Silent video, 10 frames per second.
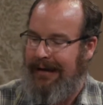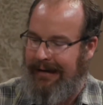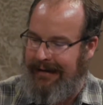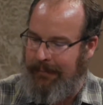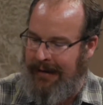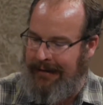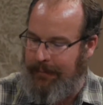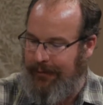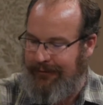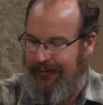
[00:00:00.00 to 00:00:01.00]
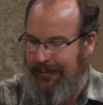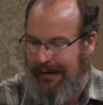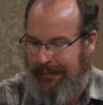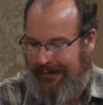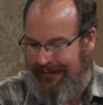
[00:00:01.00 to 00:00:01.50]
And he and he builds him
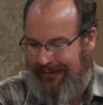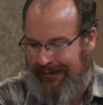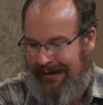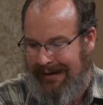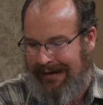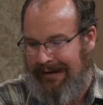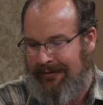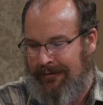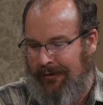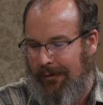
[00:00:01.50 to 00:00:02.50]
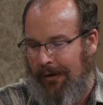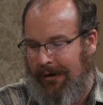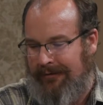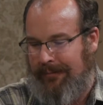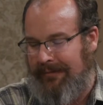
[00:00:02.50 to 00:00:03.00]
up. And so it's so
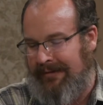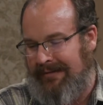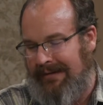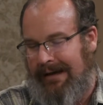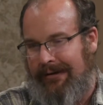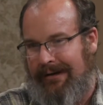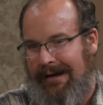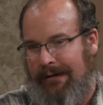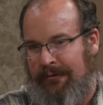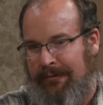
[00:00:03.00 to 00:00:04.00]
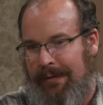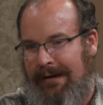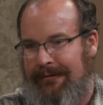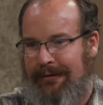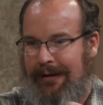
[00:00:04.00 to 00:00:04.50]
awesome to see how God
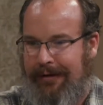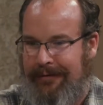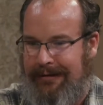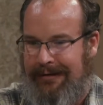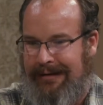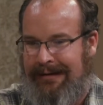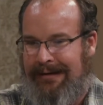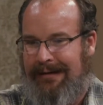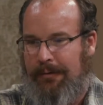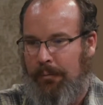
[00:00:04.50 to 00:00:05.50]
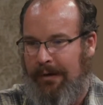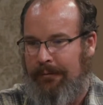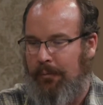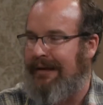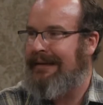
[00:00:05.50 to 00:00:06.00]
responds lovingly
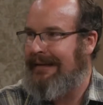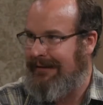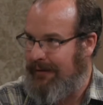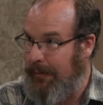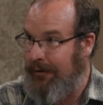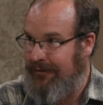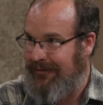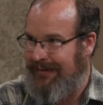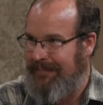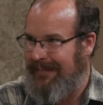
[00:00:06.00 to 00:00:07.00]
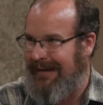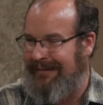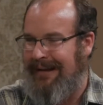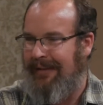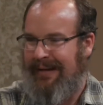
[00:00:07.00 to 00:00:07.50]
when we need it the most.
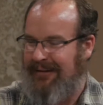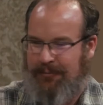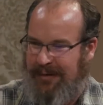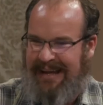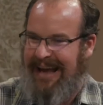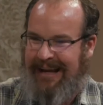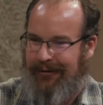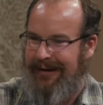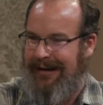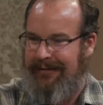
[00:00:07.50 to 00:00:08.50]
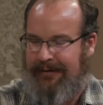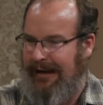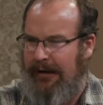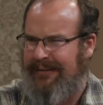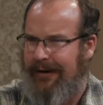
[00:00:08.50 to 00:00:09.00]
He's not like this big angry God that's like,
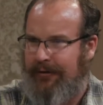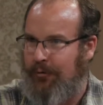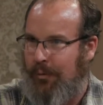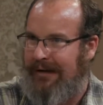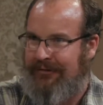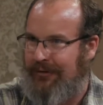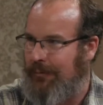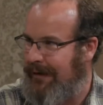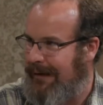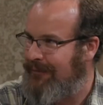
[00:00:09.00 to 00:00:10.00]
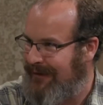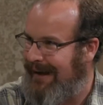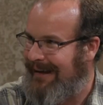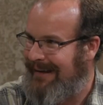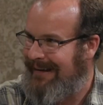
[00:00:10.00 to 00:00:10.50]
"How dare you question what I'm
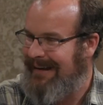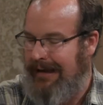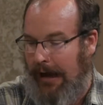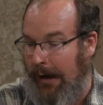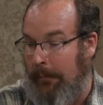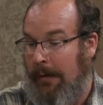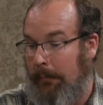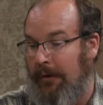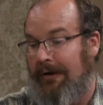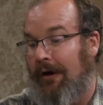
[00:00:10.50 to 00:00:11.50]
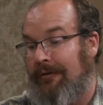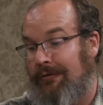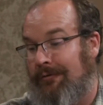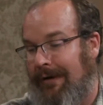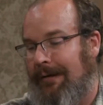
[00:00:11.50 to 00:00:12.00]
saying?" Um, but it also
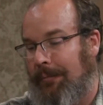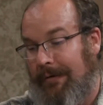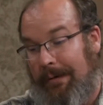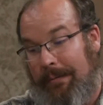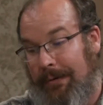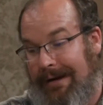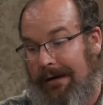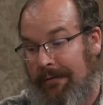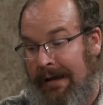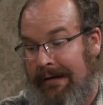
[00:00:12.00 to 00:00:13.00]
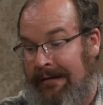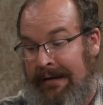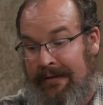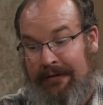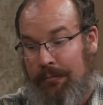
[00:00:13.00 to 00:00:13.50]
is very important that we point out that
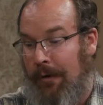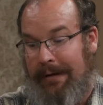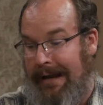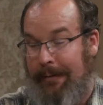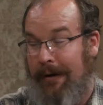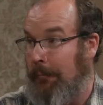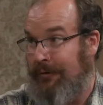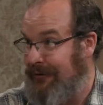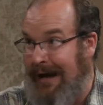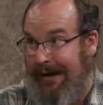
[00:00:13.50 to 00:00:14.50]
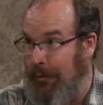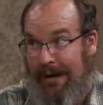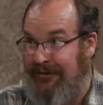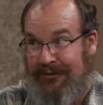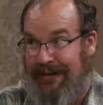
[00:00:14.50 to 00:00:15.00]
in this moment, Abraham was not
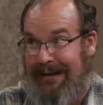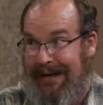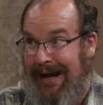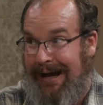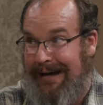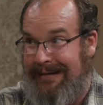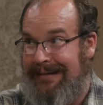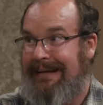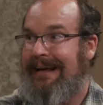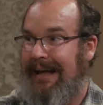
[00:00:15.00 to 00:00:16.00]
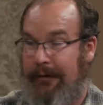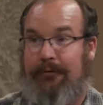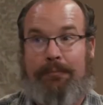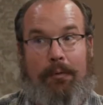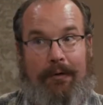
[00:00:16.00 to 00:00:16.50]
questioning God. Right. He
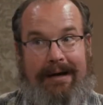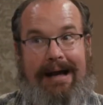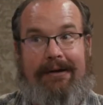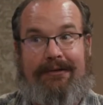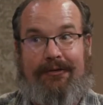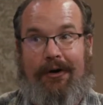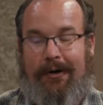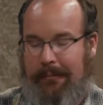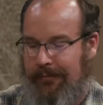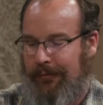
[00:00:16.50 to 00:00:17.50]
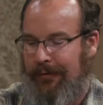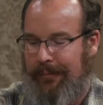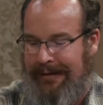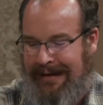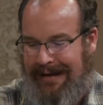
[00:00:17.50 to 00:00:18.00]
was pouring out his heart before him, and